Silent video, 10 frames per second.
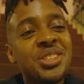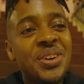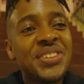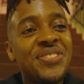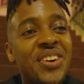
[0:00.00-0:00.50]
no
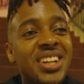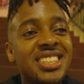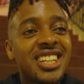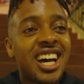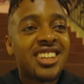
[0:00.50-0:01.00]
one's
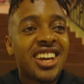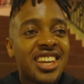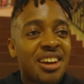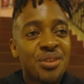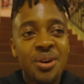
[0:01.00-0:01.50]
fault and
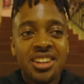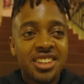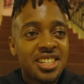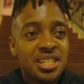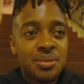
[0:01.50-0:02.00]
like everyone in
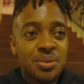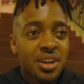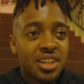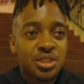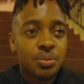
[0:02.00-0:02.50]
the team is
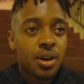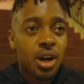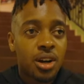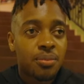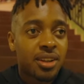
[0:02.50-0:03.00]
working super
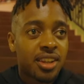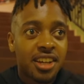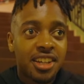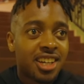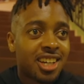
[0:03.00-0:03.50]
hard, but
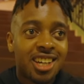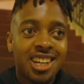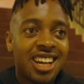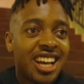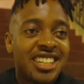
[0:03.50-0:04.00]
like,
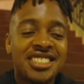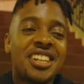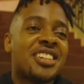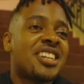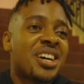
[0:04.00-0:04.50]
it
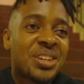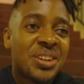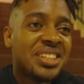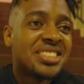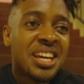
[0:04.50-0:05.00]
still sucked
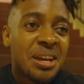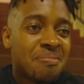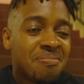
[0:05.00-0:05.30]
all the same.